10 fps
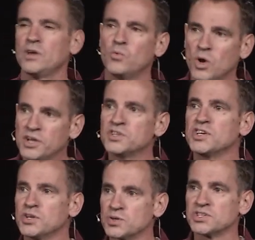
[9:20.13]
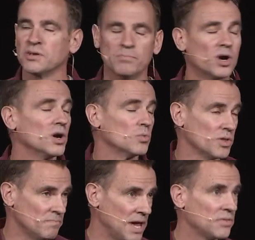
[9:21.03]
Well, here's the interesting part
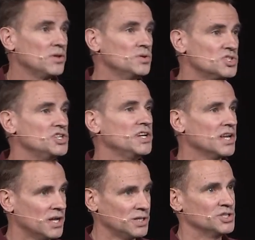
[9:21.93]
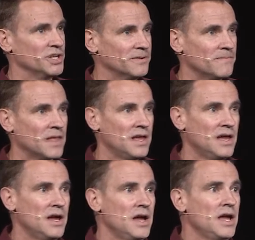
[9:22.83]
with Matthew's genealogy.
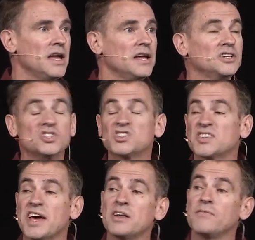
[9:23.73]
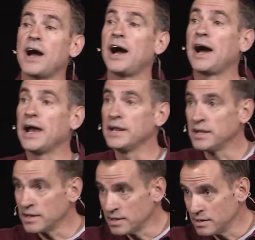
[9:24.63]
Instead of
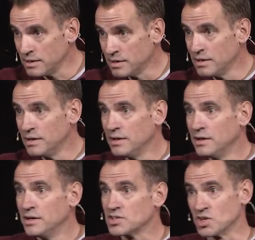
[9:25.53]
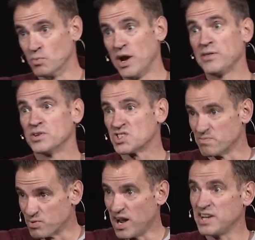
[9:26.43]
hiding some rather
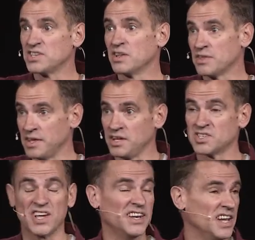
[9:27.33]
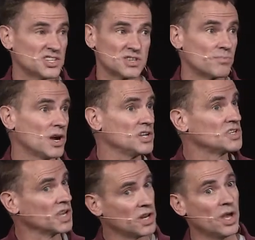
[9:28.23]
surprising things, and not
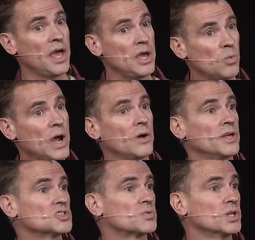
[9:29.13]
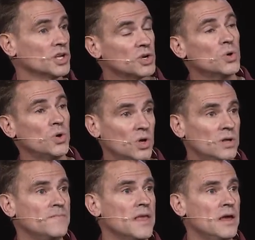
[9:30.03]
surprising in a, hey, wow, that's really cool,
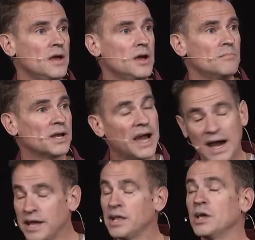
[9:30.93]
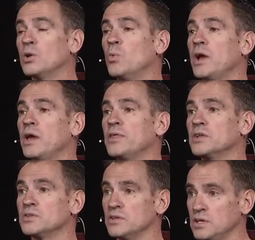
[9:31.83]
but hiding in a way that
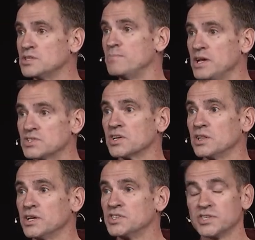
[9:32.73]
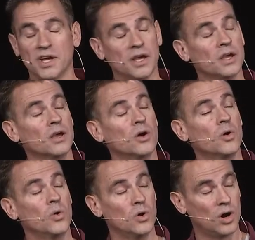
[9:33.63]
is basically saying,
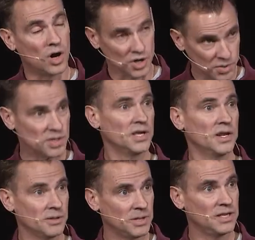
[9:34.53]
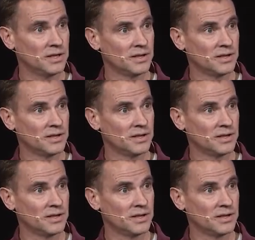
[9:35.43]
are you kidding me?